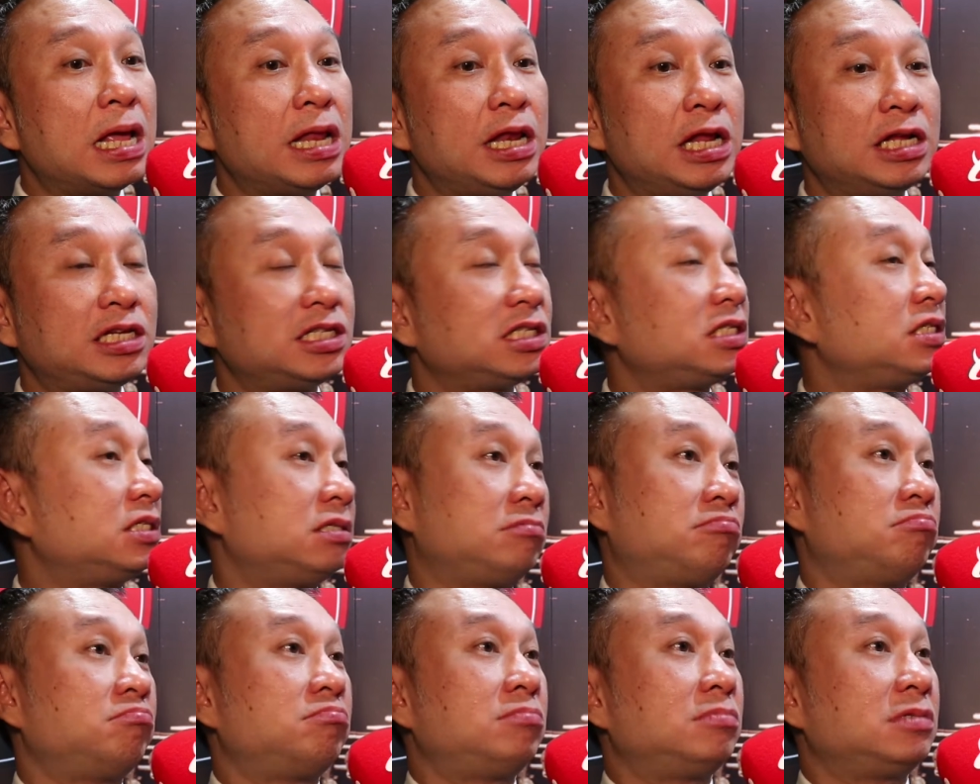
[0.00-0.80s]
They're
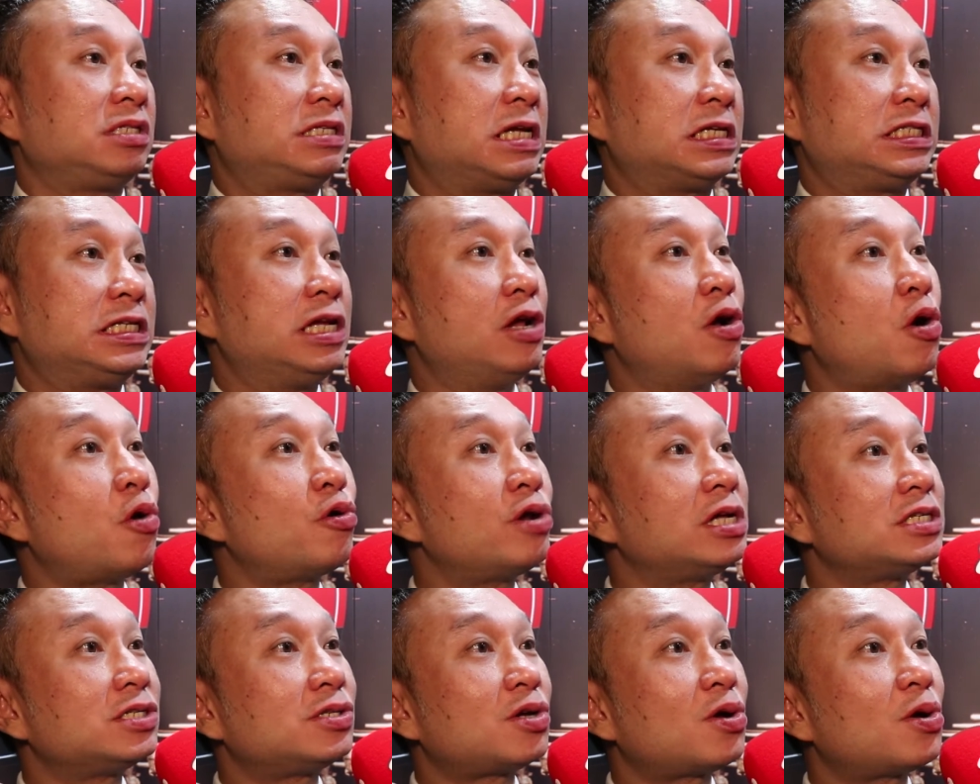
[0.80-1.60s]
just getting
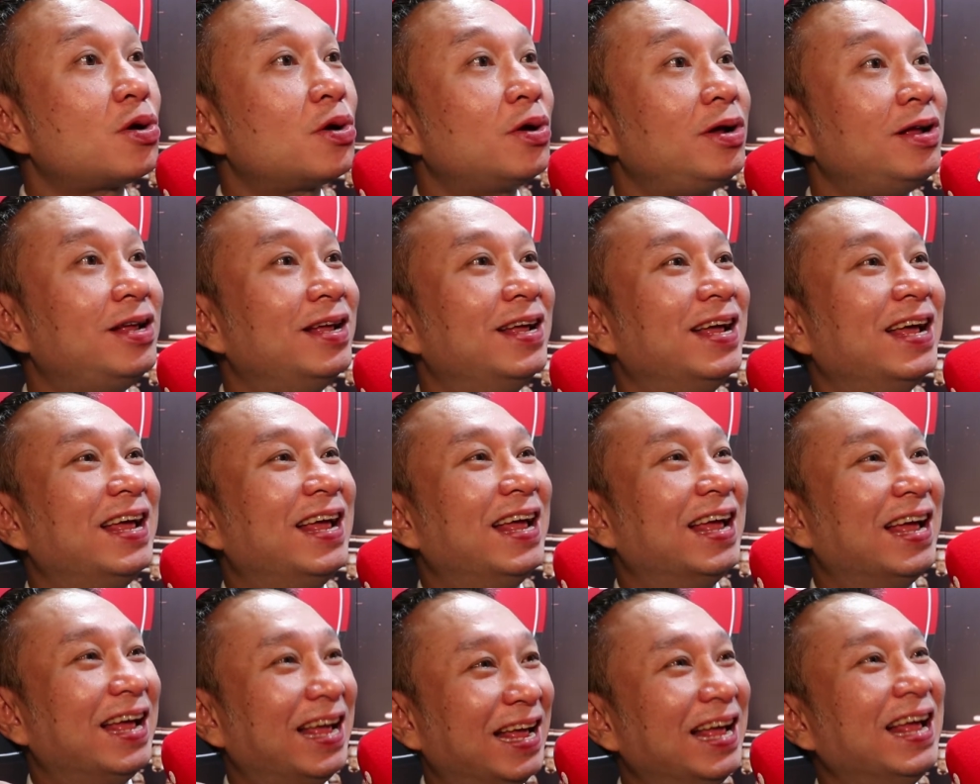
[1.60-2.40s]
older, so
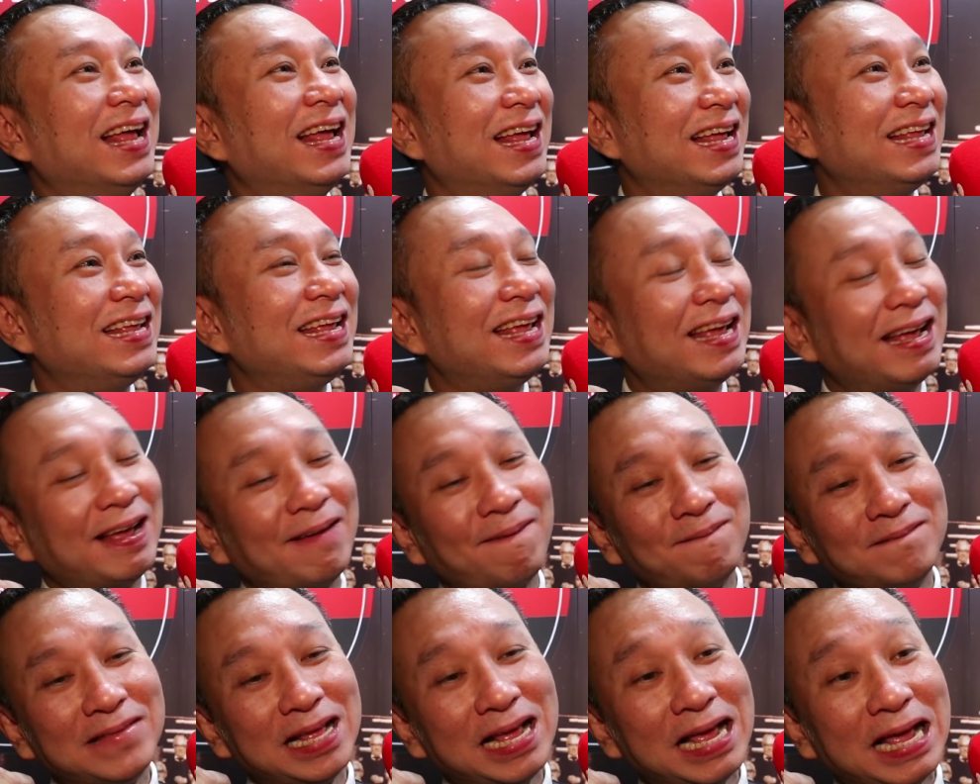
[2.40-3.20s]
yeah,
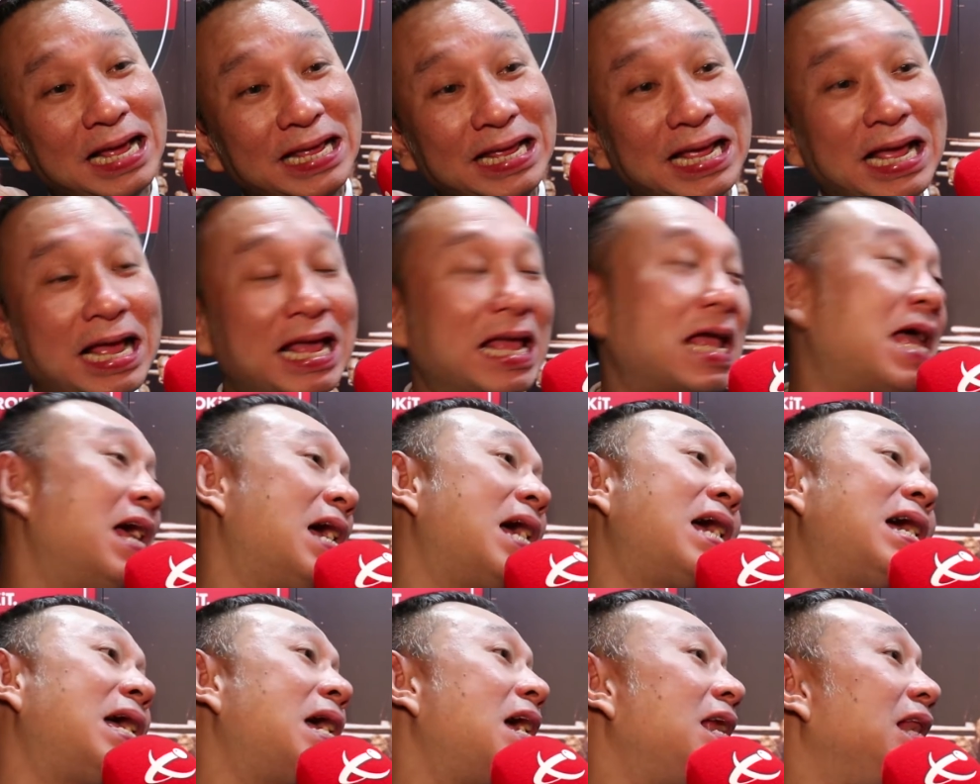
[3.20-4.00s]

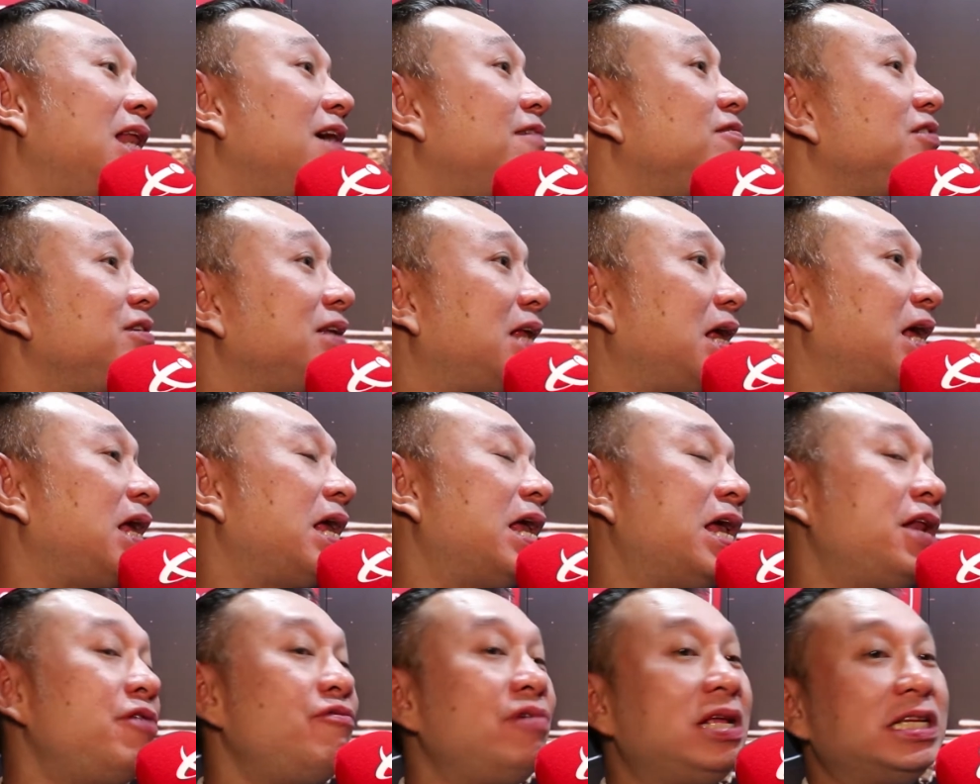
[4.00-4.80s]
yeah. I love
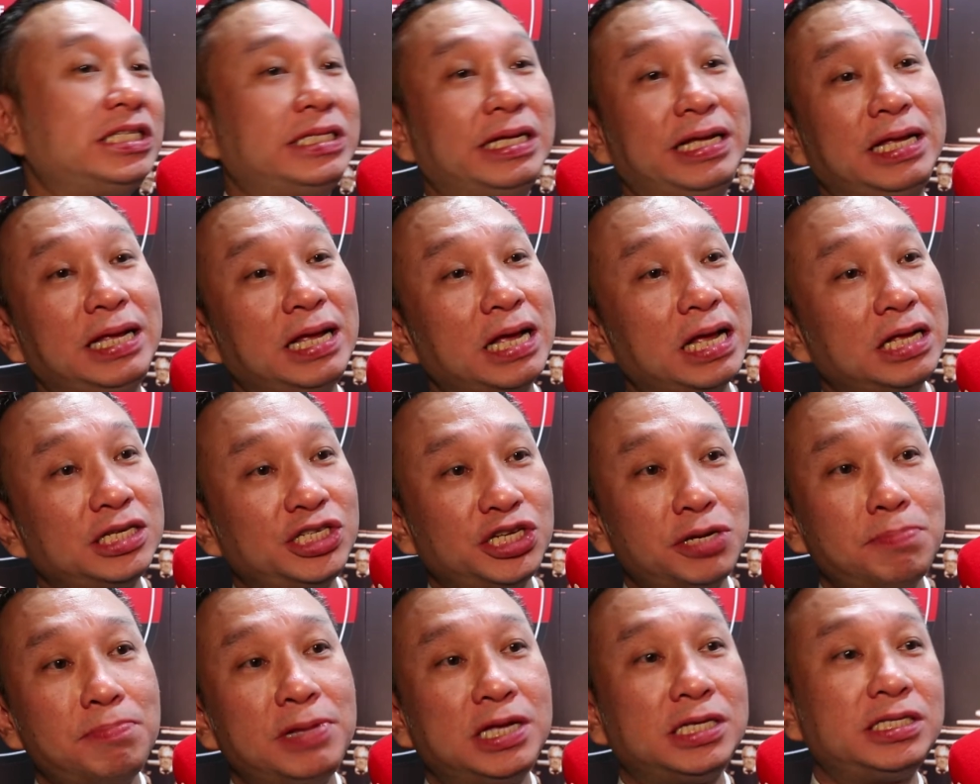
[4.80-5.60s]
Henry's here,
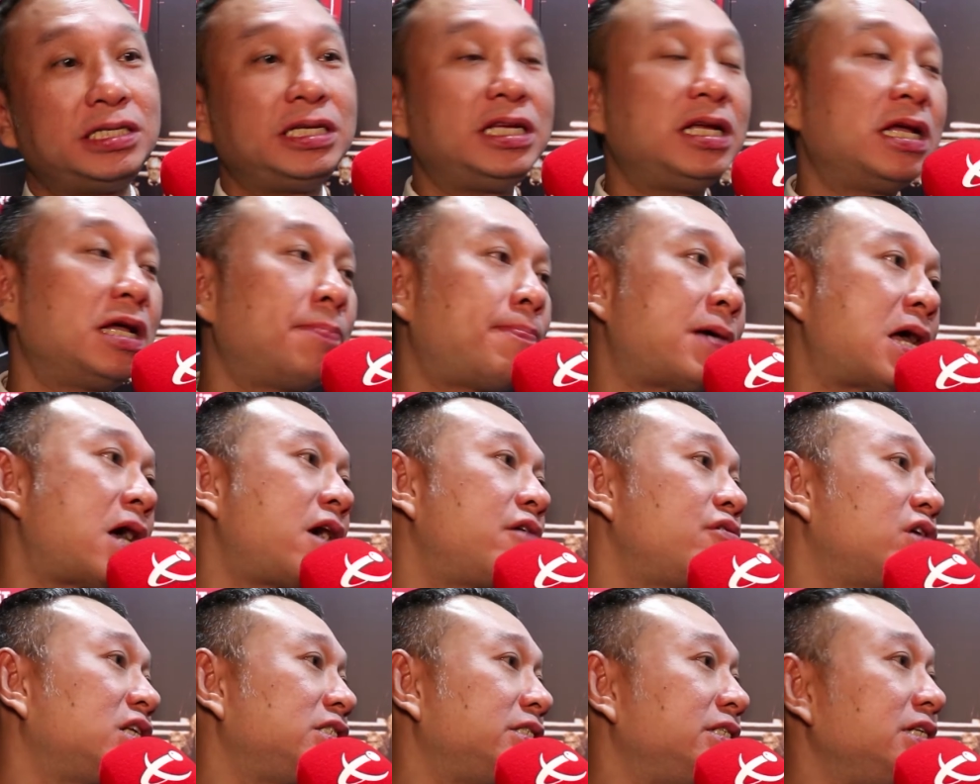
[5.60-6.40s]
Jimmy's here,
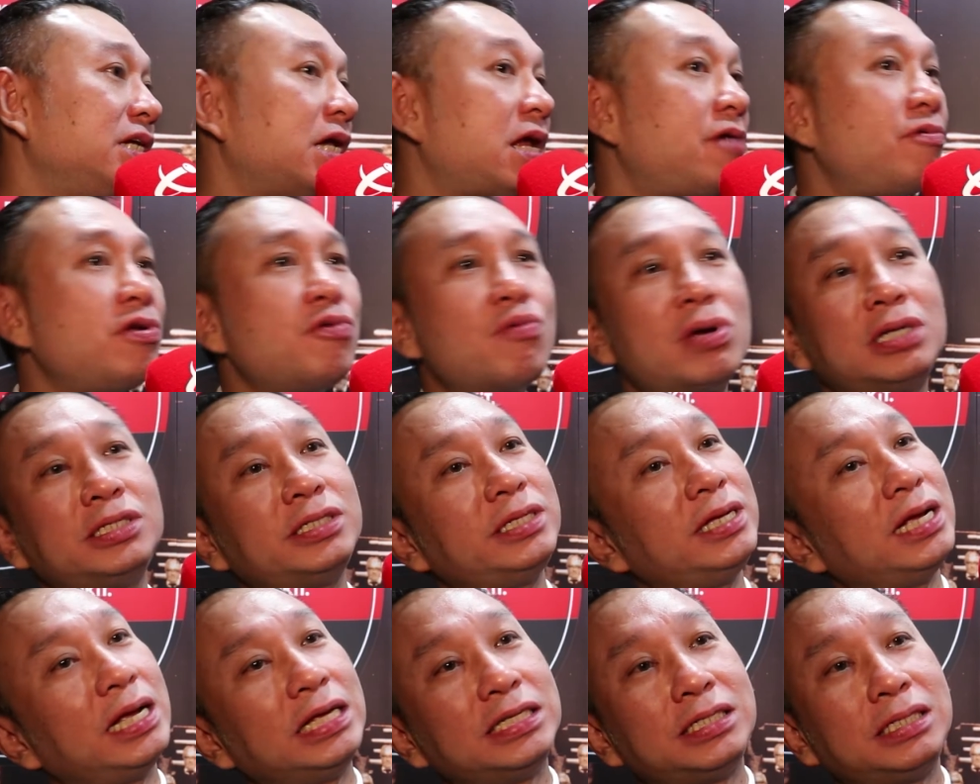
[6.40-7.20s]
Parrot's here.
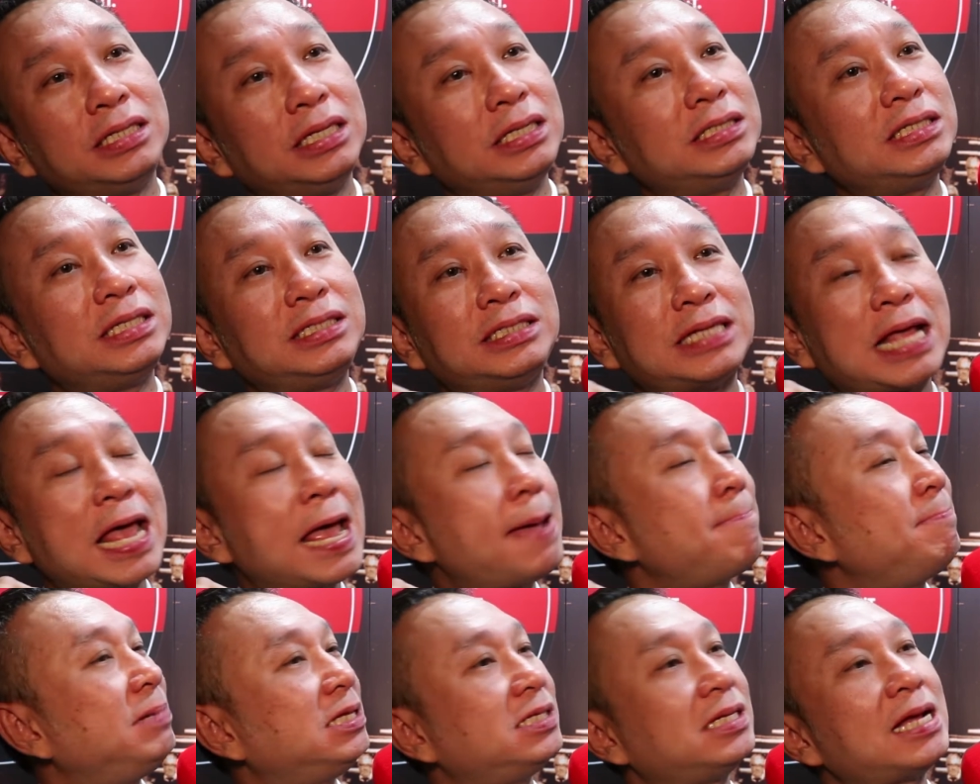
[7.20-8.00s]
Everyone's here. It's a
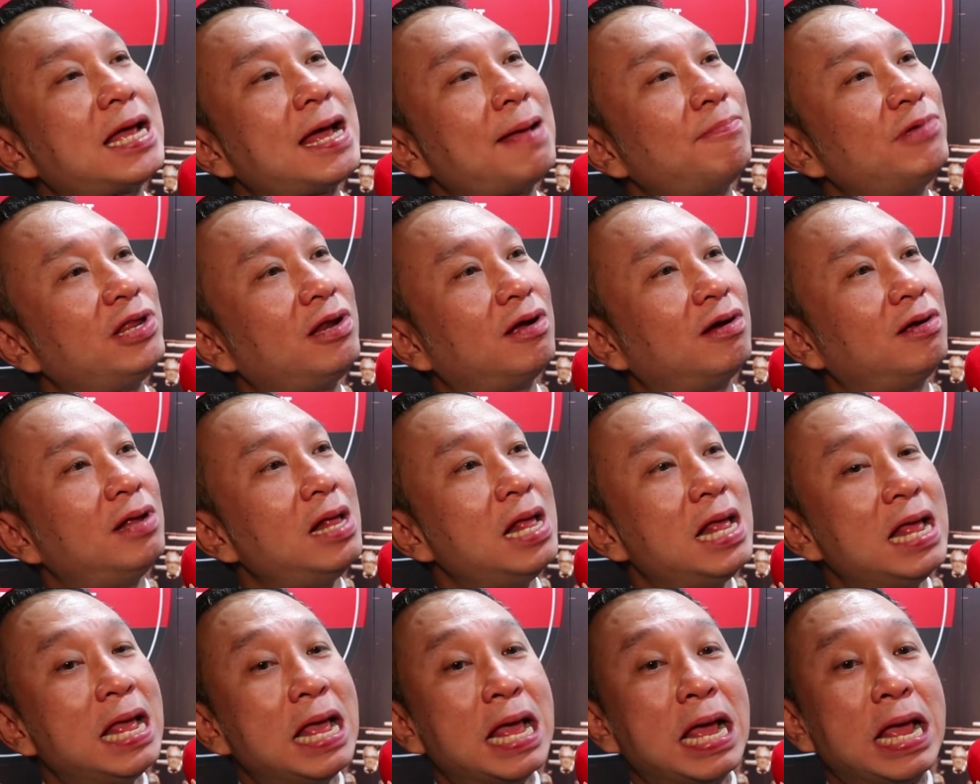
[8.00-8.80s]
happy time. You know,
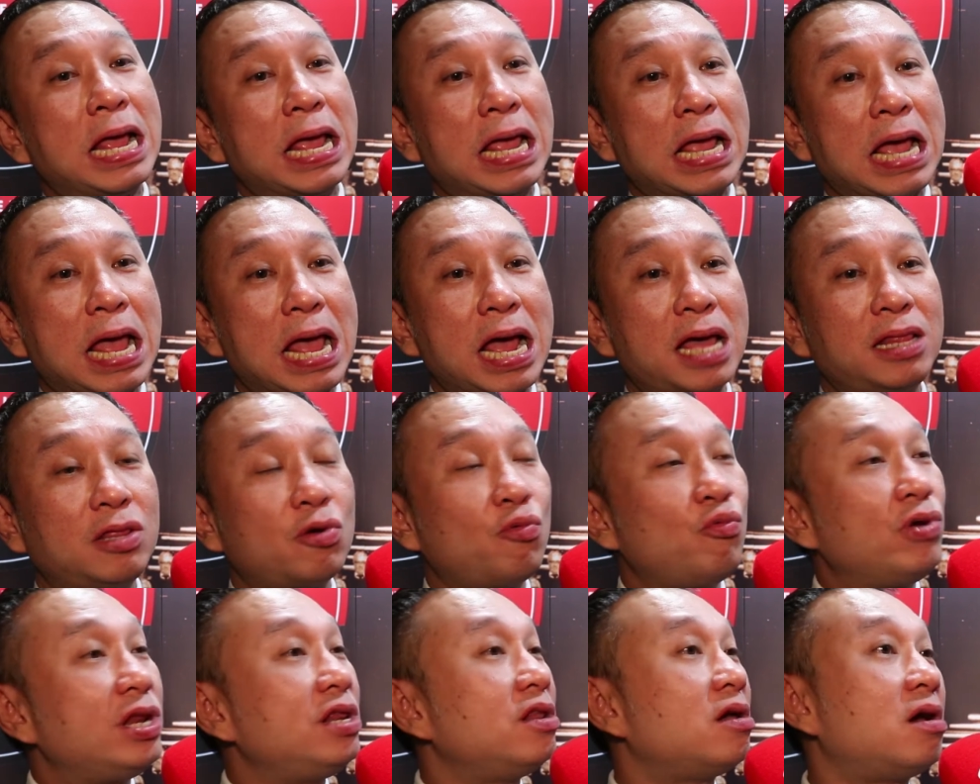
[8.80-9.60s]

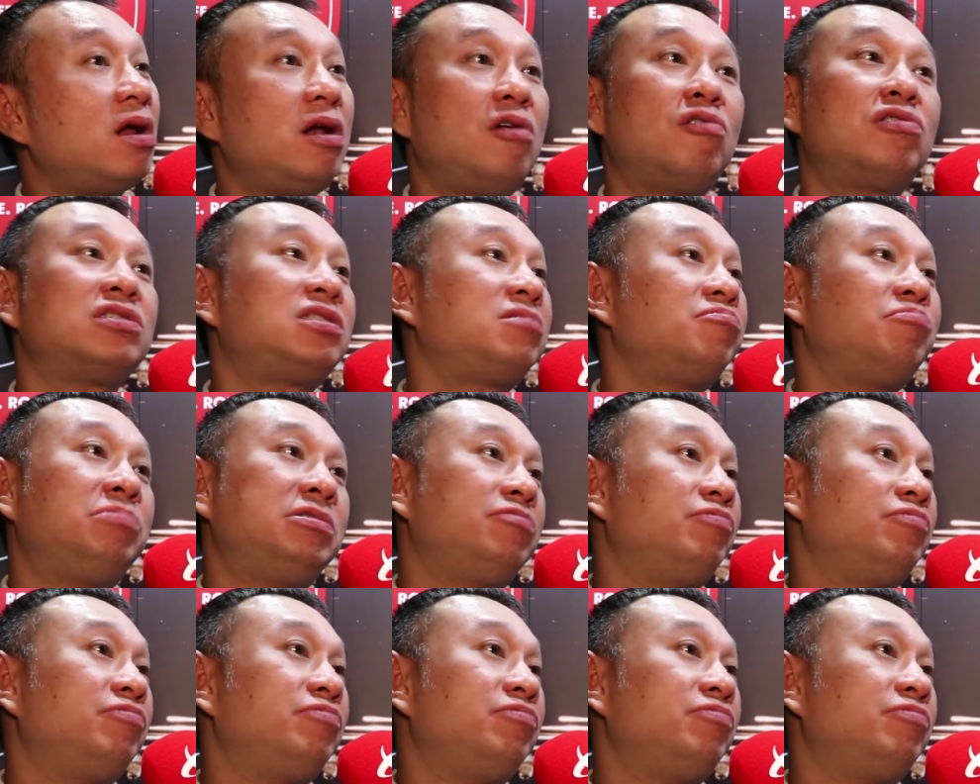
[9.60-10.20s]
either win or lose,